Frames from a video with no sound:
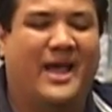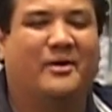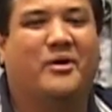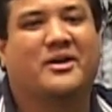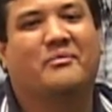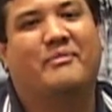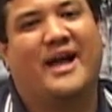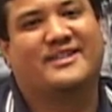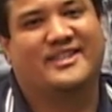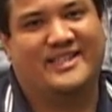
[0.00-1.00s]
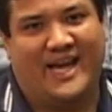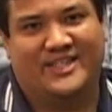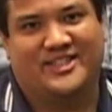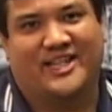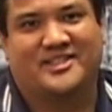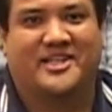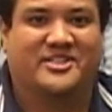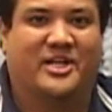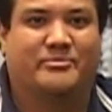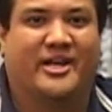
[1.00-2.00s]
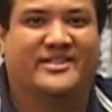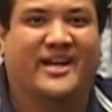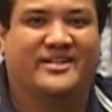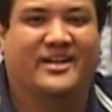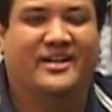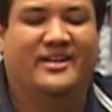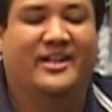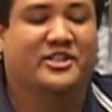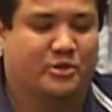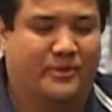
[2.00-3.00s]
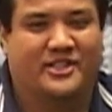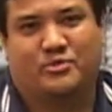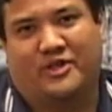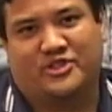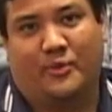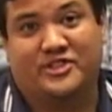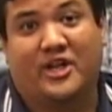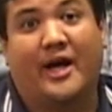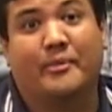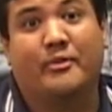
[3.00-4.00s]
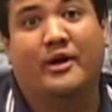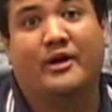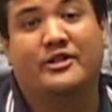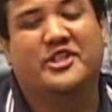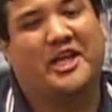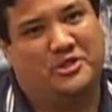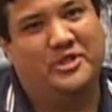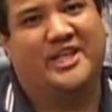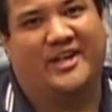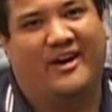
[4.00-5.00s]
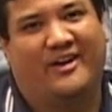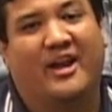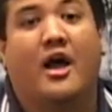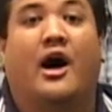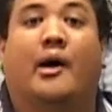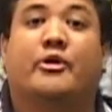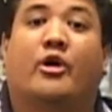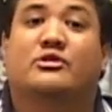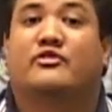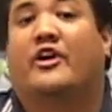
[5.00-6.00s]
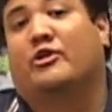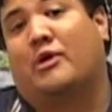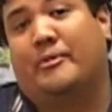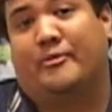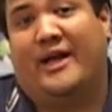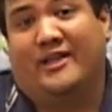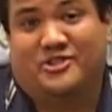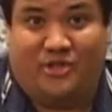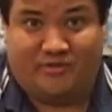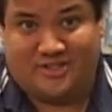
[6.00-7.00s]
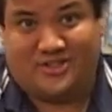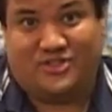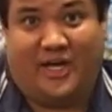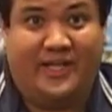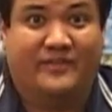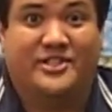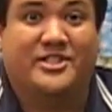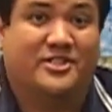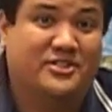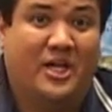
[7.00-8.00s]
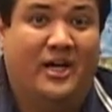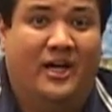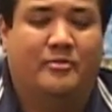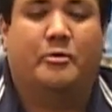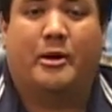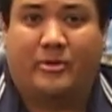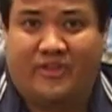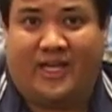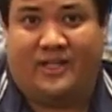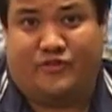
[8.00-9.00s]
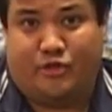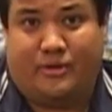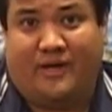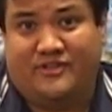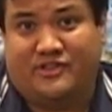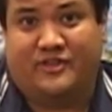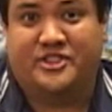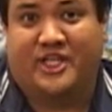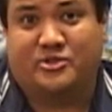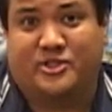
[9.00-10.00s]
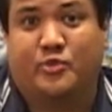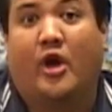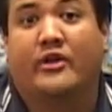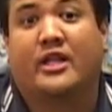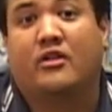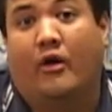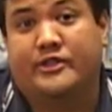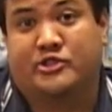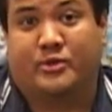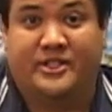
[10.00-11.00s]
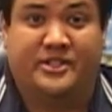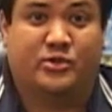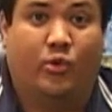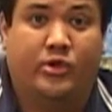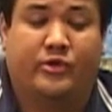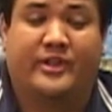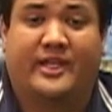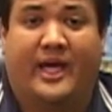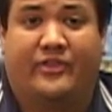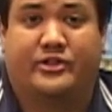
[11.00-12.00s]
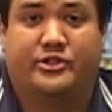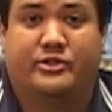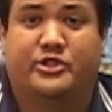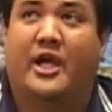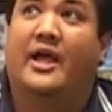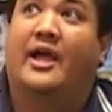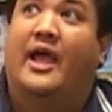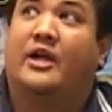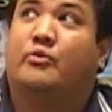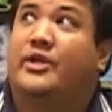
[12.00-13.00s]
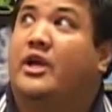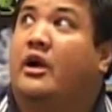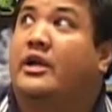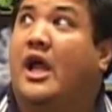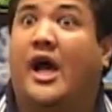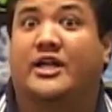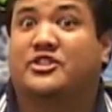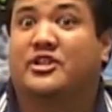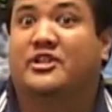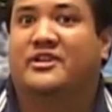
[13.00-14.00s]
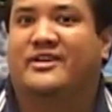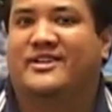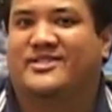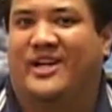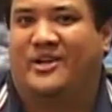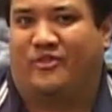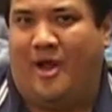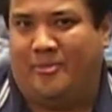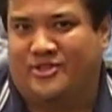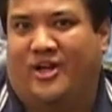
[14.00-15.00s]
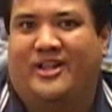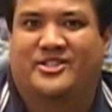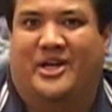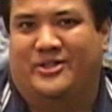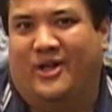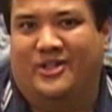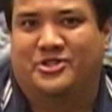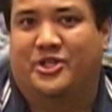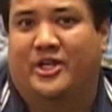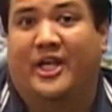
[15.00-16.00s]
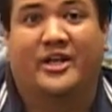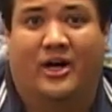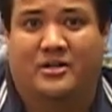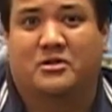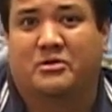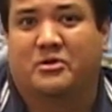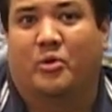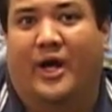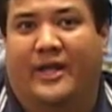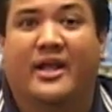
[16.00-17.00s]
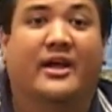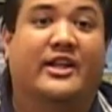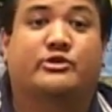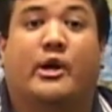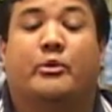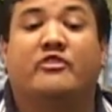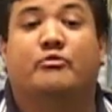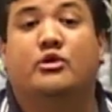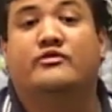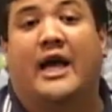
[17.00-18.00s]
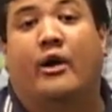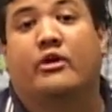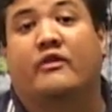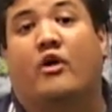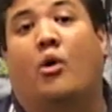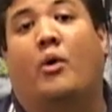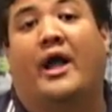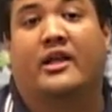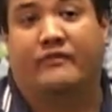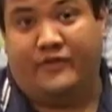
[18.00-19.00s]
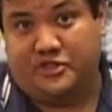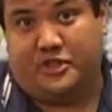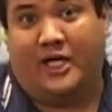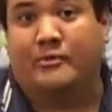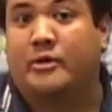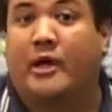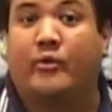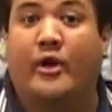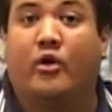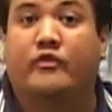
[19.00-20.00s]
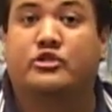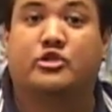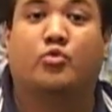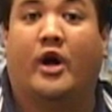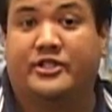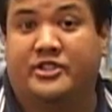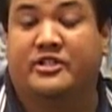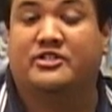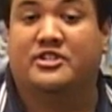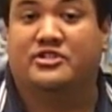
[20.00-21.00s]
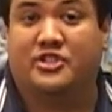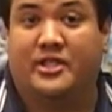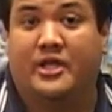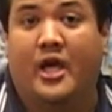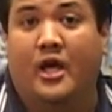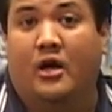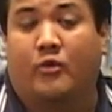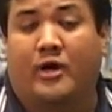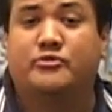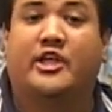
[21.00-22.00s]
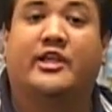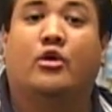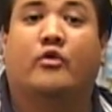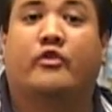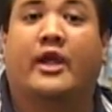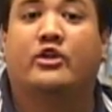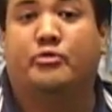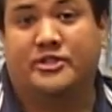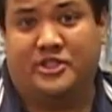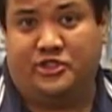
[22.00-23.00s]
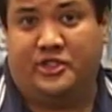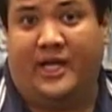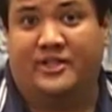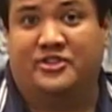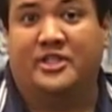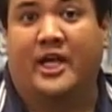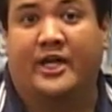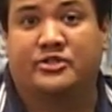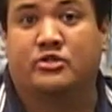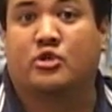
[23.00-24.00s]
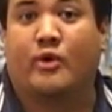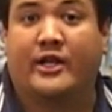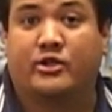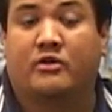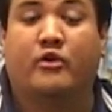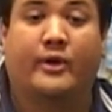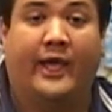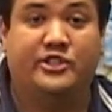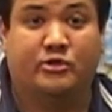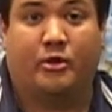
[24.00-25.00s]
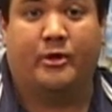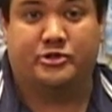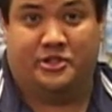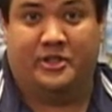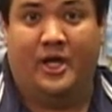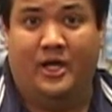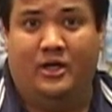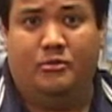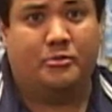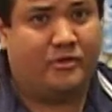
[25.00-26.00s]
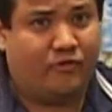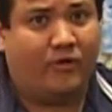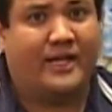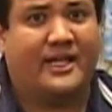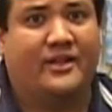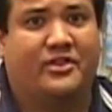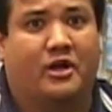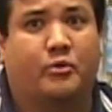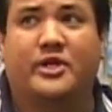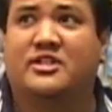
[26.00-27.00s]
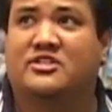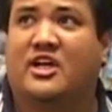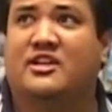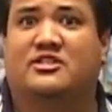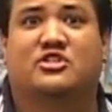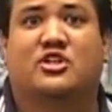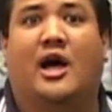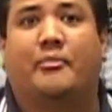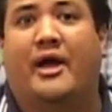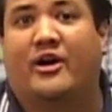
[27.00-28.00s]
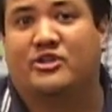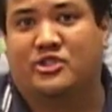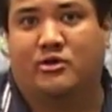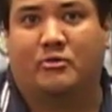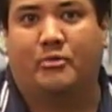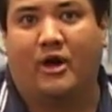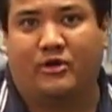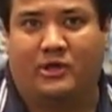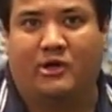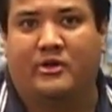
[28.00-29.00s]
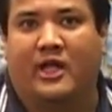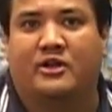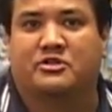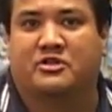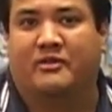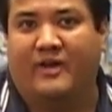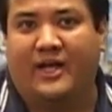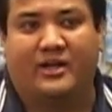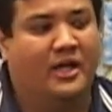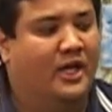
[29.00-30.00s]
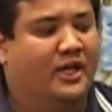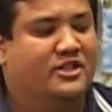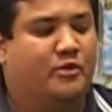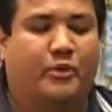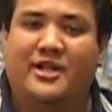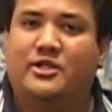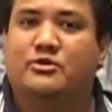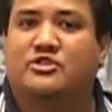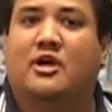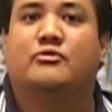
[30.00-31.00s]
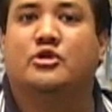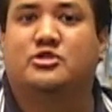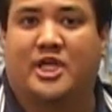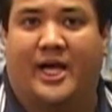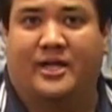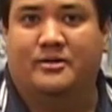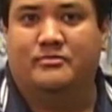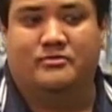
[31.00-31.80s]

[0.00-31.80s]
and welcome back to Gadget at the TechStop.net. It's the place where it's always time to get your geek on. I'm your host, Father Robert Ballecer of the Society of Jesus. I'm a member of the California province of the Jesuits. We are the largest religious order in the Catholic Church, and we are not in the Center for Apostolic Technology in Honolulu, Hawaii. That's right, we've moved out of Hawaii officially. I'm on my way over to Washington, D.C., where I'm taking over a new position as the National Director of Vocation Promotion. But before I get there, we decided to stop at our secret bunker here in Henderson, Nevada, to bring you some new tech.